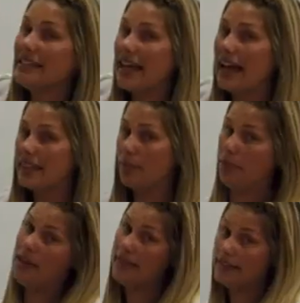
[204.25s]
inside the
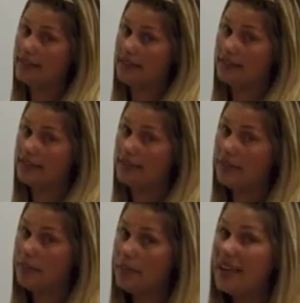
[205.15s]
parentheses.
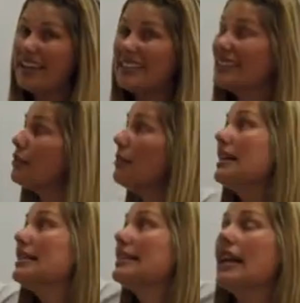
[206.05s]
Because 3
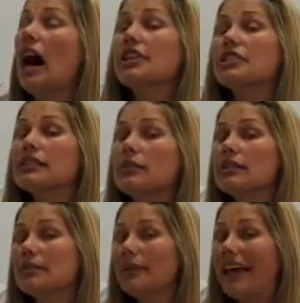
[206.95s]
is not just
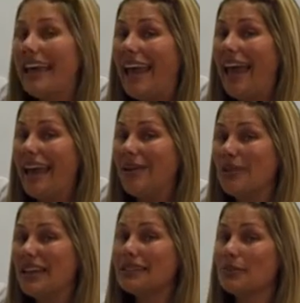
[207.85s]
multiplying m,
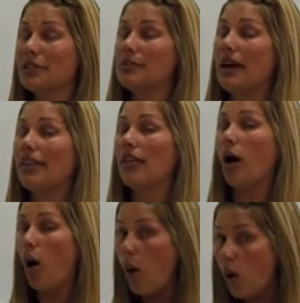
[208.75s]
it's multiplying the
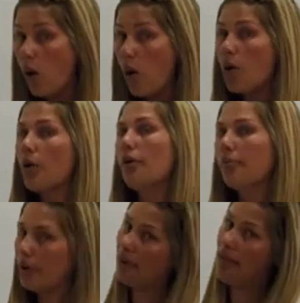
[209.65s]
whole
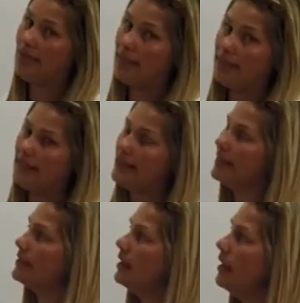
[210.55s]
parentheses.
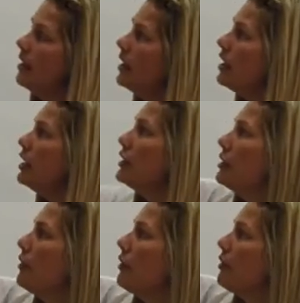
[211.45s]

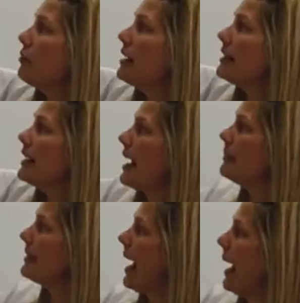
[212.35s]
So 3
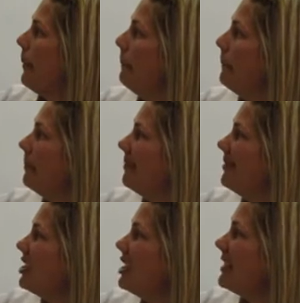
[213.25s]
times m
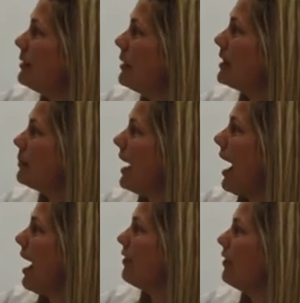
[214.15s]
just means we
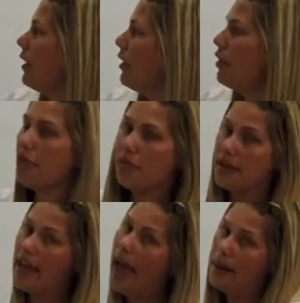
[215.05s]
have
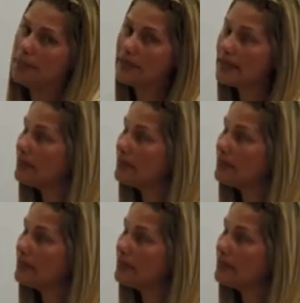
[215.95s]
3 m's.